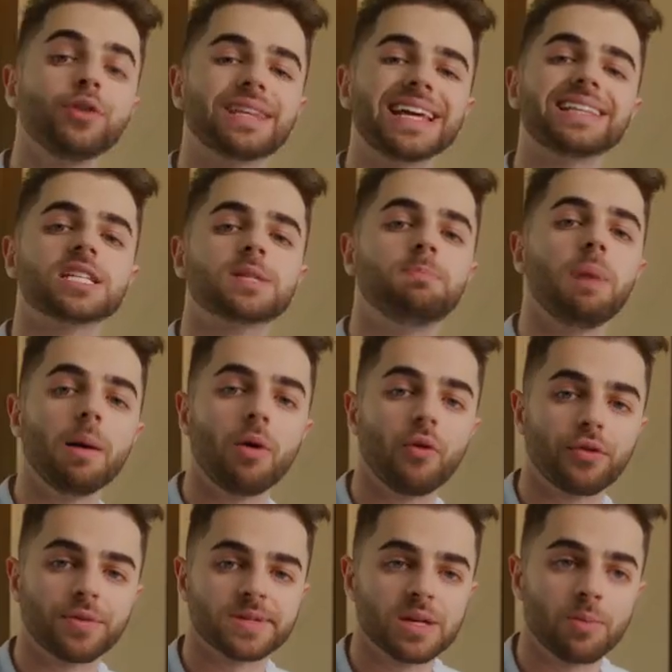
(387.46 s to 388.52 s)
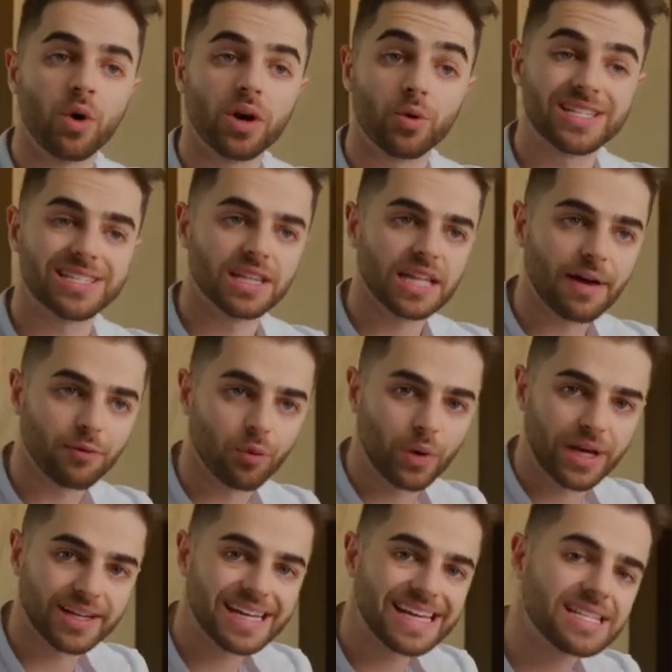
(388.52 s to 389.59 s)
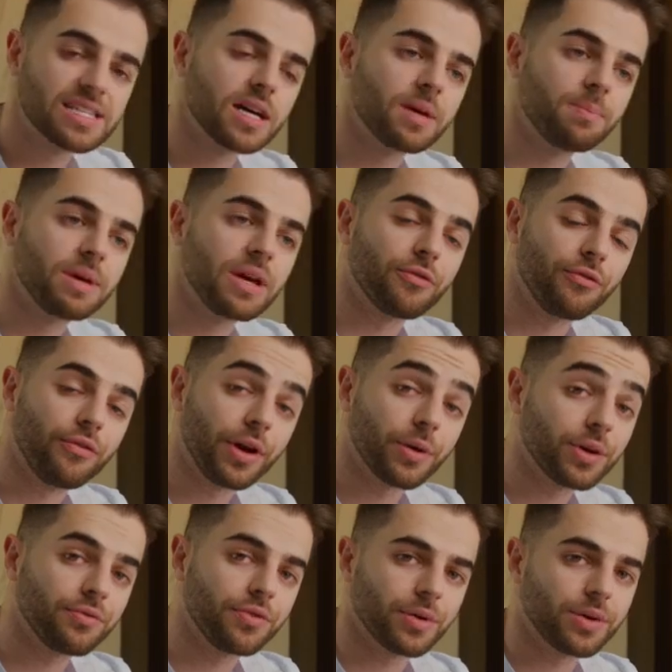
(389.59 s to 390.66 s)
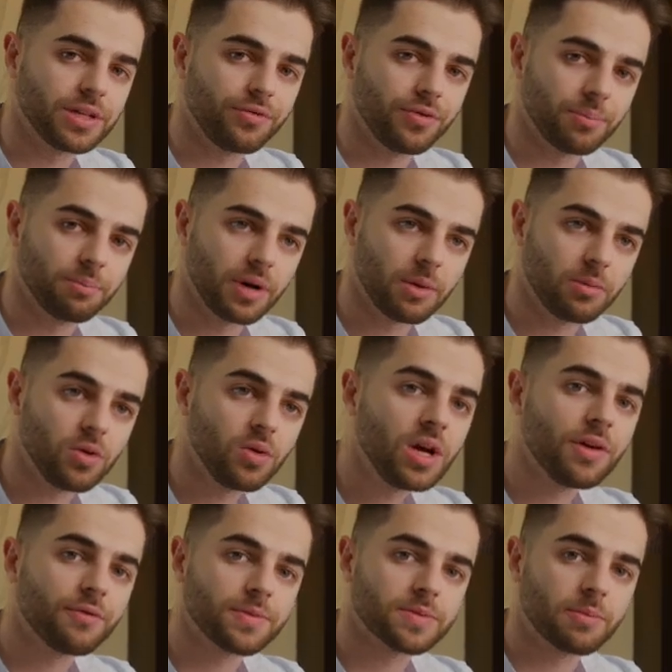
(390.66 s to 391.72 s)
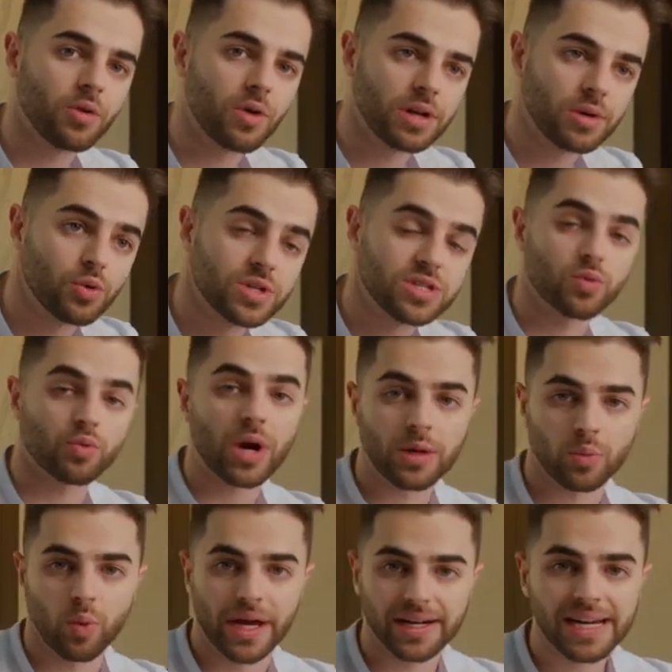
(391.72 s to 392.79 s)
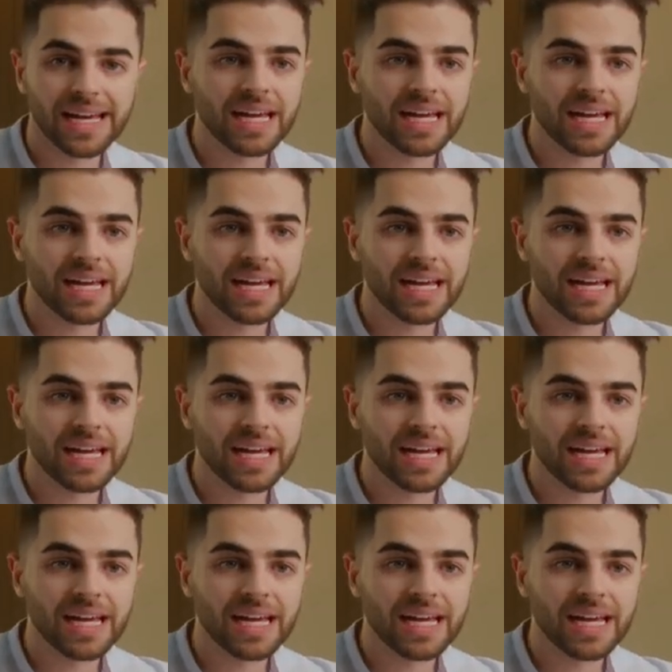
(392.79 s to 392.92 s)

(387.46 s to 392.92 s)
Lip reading: you take this bubble from someone who is left-winged, it's gonna be a very, very different bubble from someone who is right-winged.